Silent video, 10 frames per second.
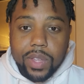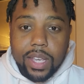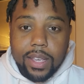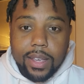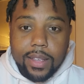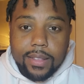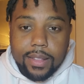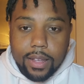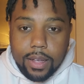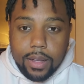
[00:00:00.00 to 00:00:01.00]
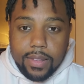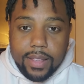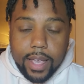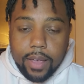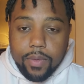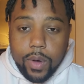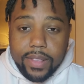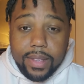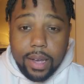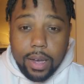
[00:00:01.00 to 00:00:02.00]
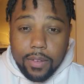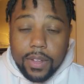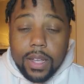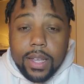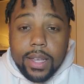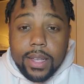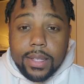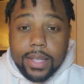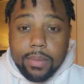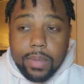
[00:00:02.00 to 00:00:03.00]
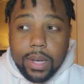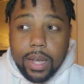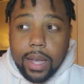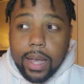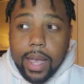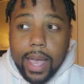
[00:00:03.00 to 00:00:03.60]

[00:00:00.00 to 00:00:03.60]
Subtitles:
He is the singing voice of Simba,